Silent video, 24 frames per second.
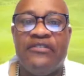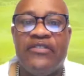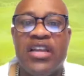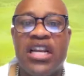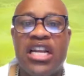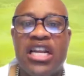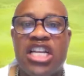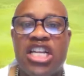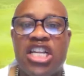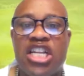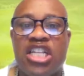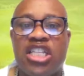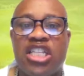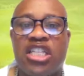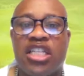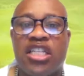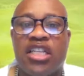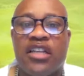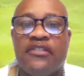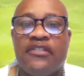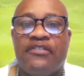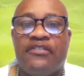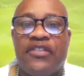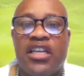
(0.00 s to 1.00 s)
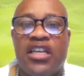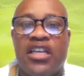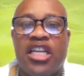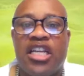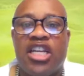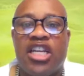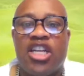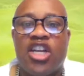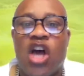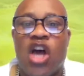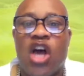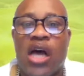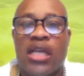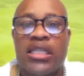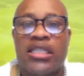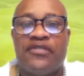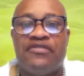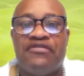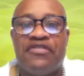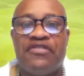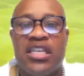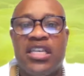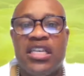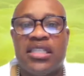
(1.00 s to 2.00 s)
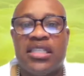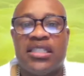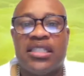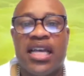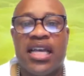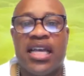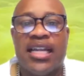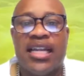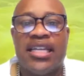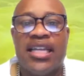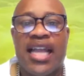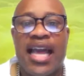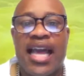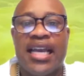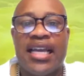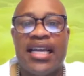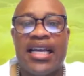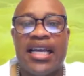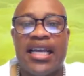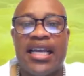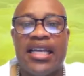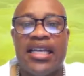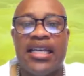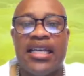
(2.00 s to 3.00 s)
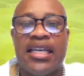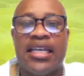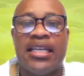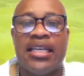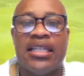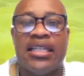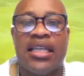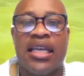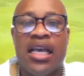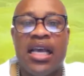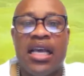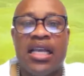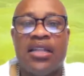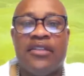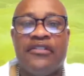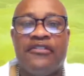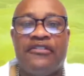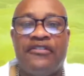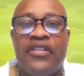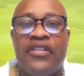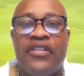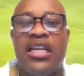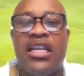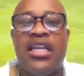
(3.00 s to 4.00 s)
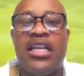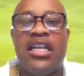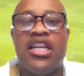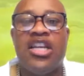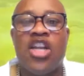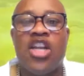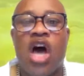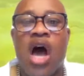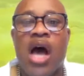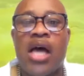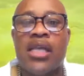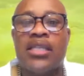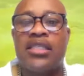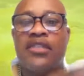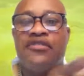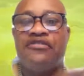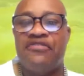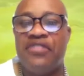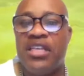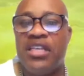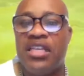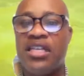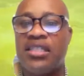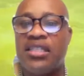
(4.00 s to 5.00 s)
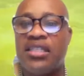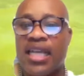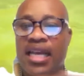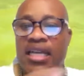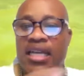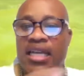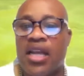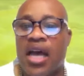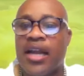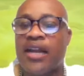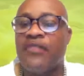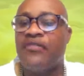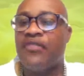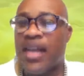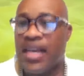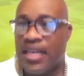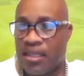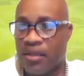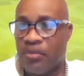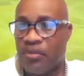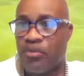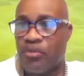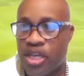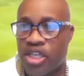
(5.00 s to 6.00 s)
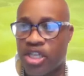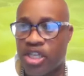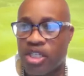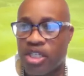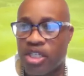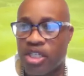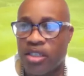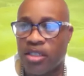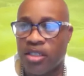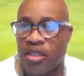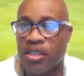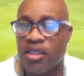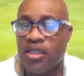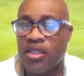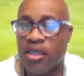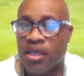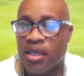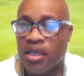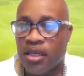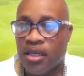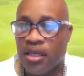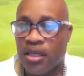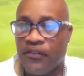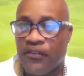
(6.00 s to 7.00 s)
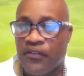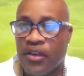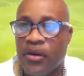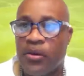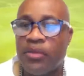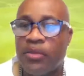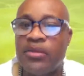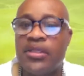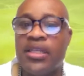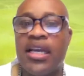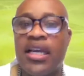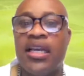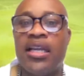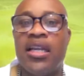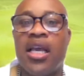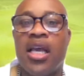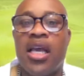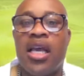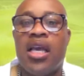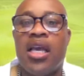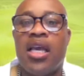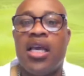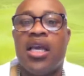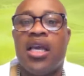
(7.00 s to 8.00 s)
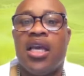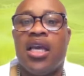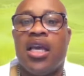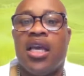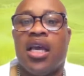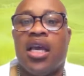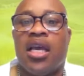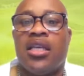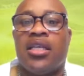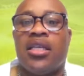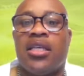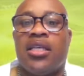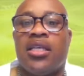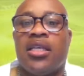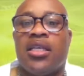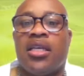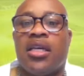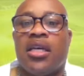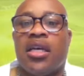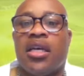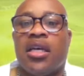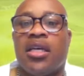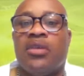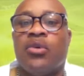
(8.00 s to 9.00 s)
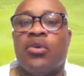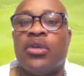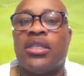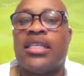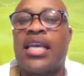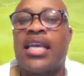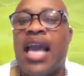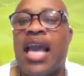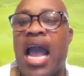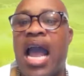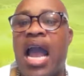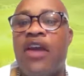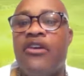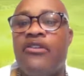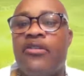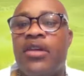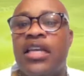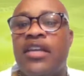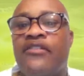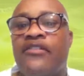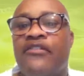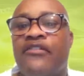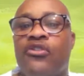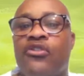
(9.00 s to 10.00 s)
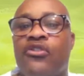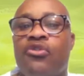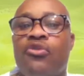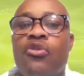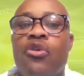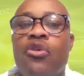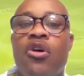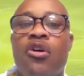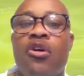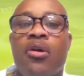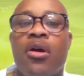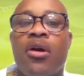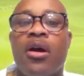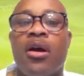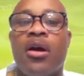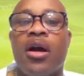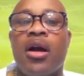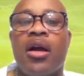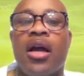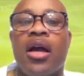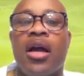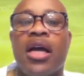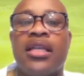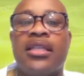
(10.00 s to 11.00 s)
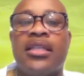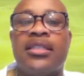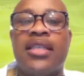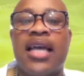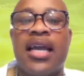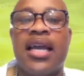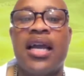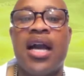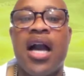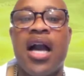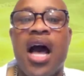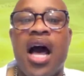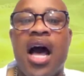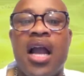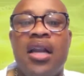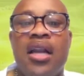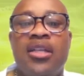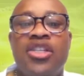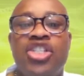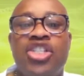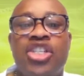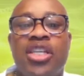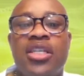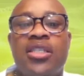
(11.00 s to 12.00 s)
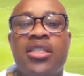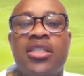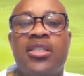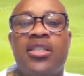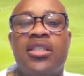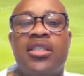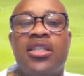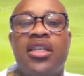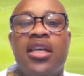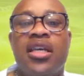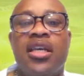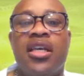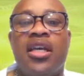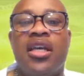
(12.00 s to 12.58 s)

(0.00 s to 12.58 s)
the feeling lost feels like, the feeling lost feels a lot of like depression, if you get what I'm saying. It was Caroline Ferrora, a psychologist,